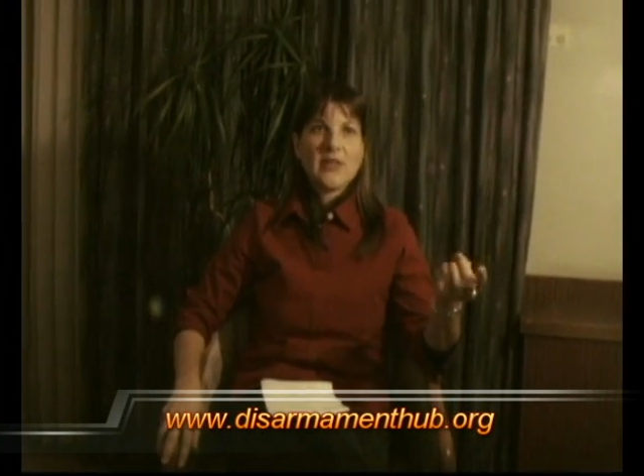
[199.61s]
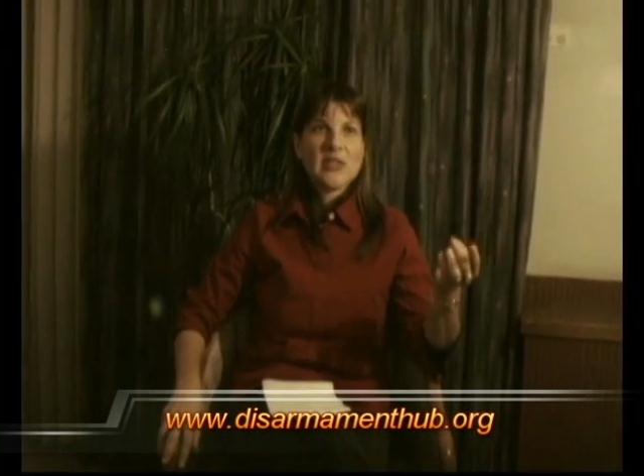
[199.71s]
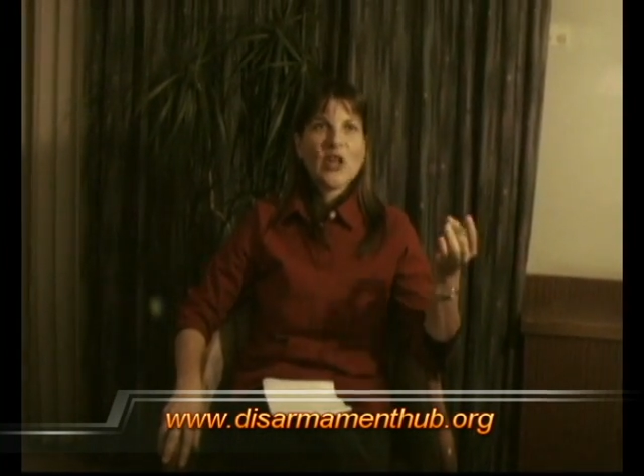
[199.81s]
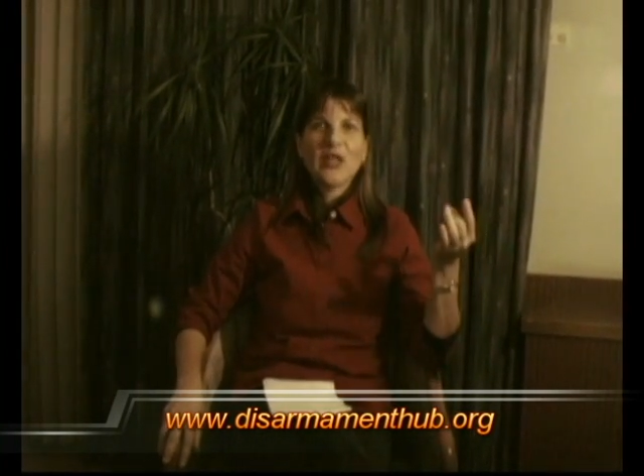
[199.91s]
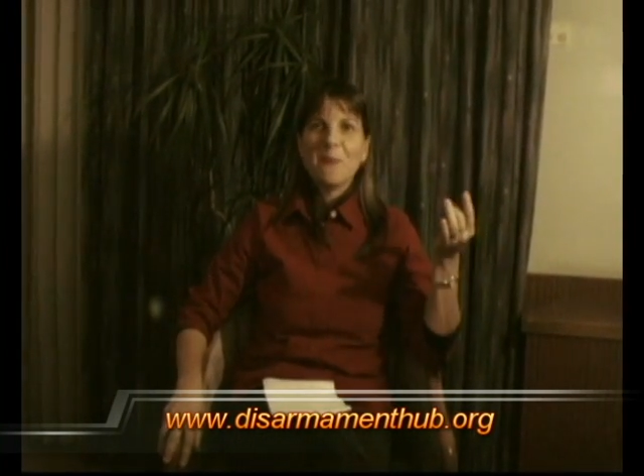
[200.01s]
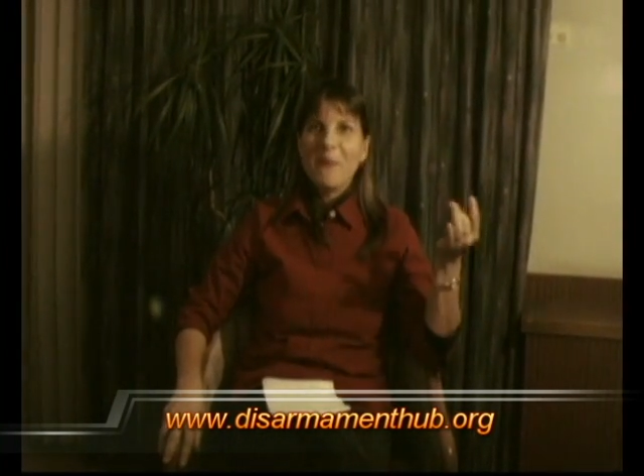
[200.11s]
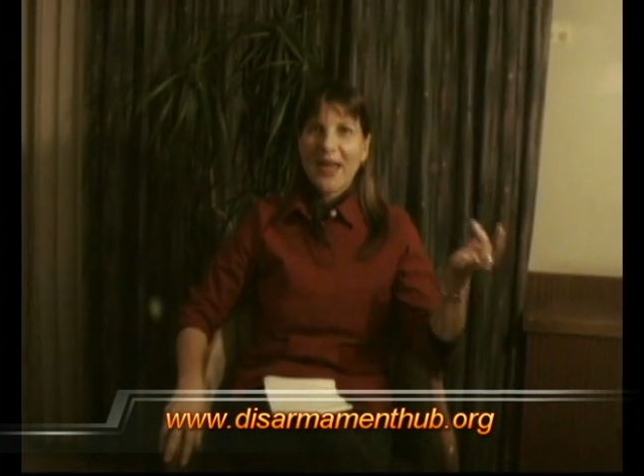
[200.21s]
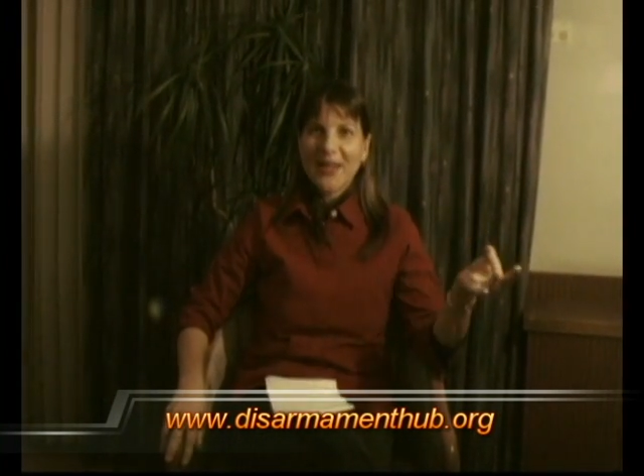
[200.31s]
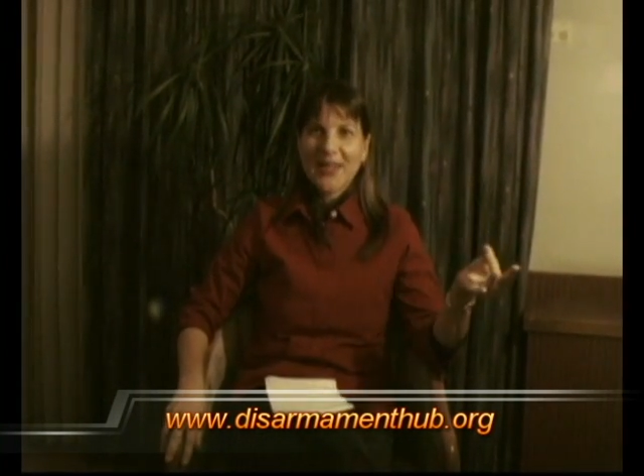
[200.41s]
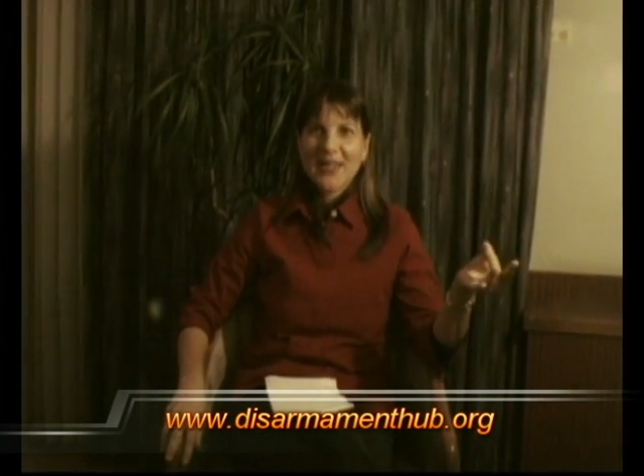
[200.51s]
it's not
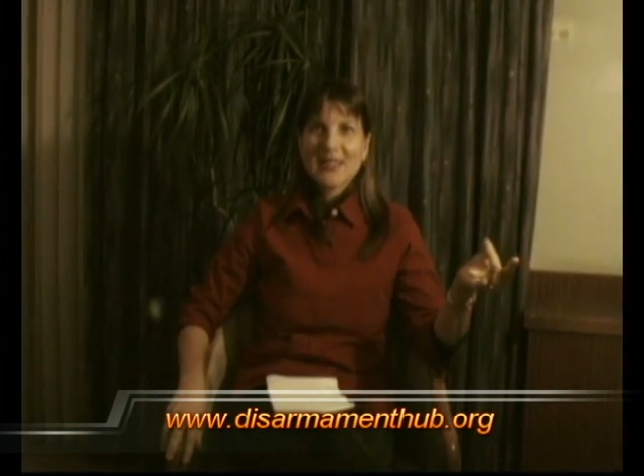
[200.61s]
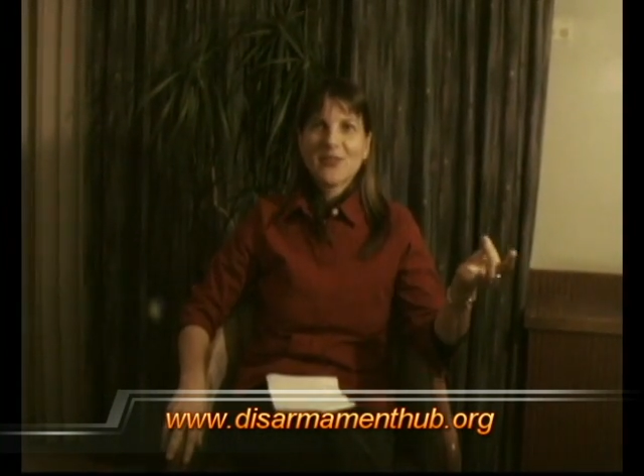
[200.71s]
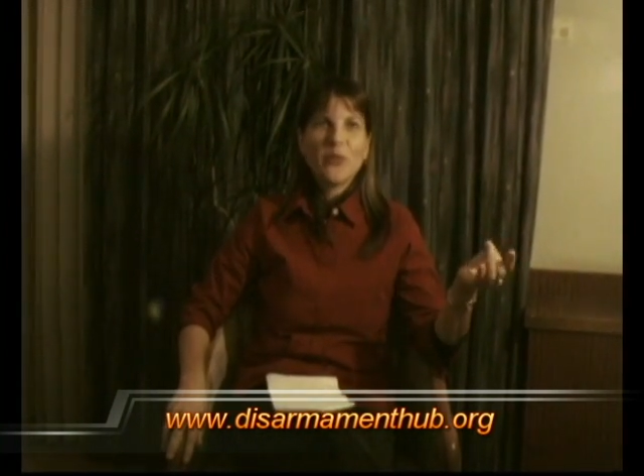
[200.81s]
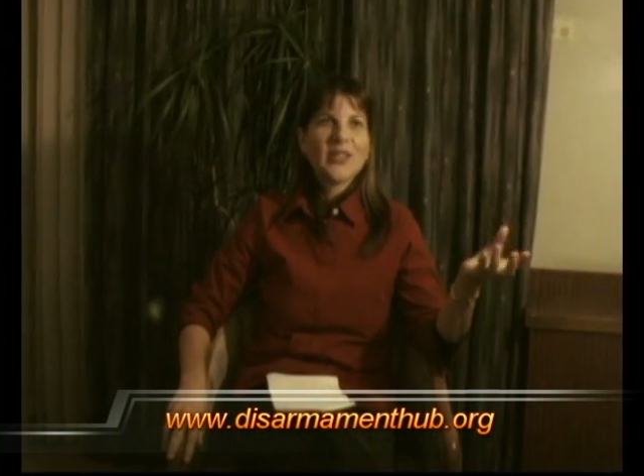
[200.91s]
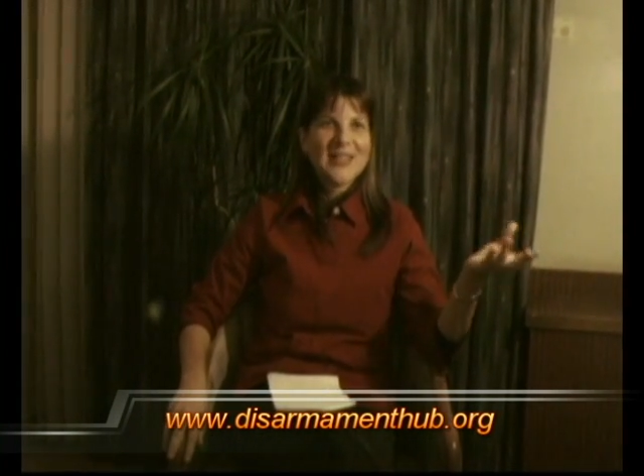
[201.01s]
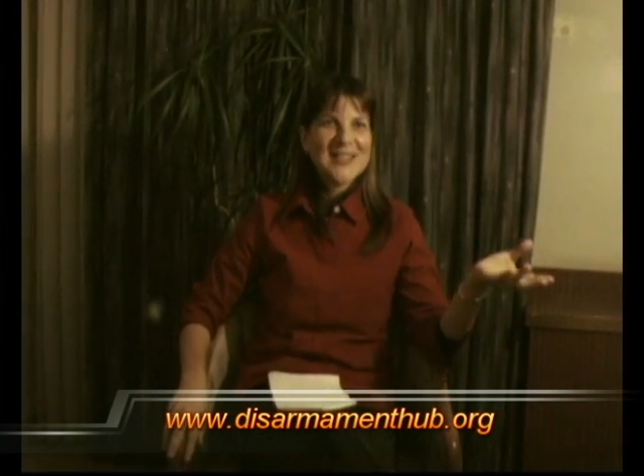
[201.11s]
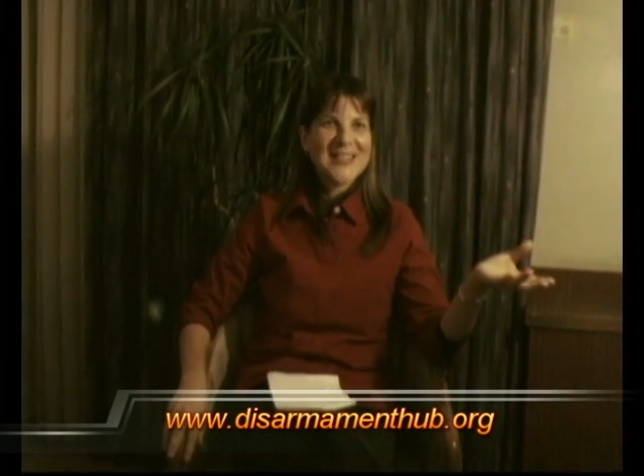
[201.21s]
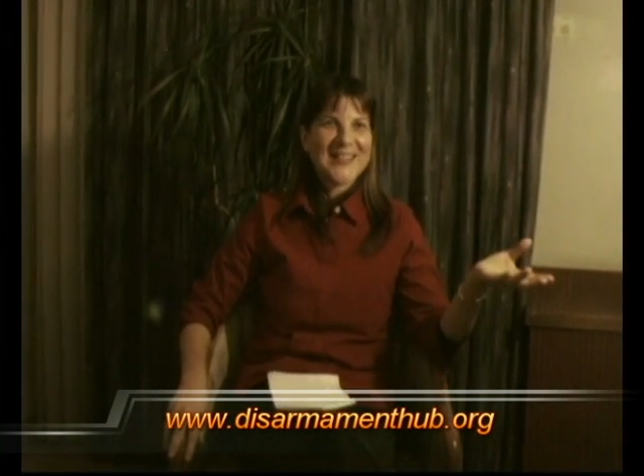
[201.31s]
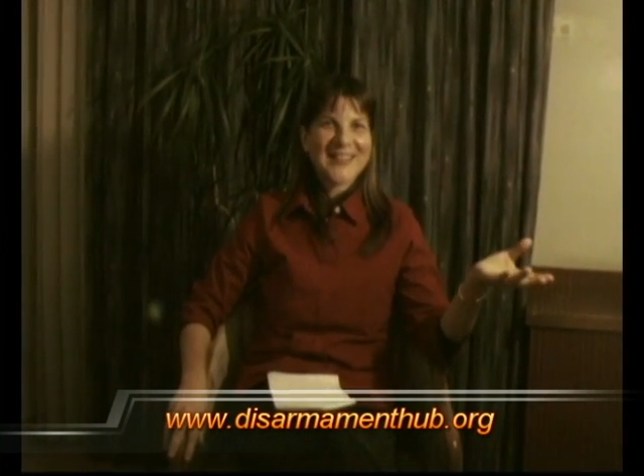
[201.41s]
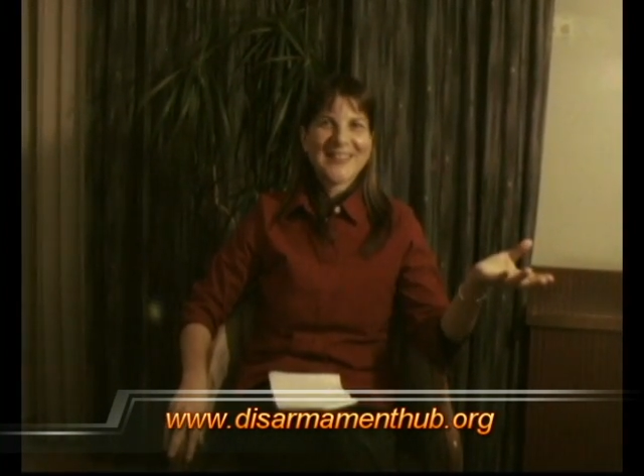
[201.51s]
maleness, what is it?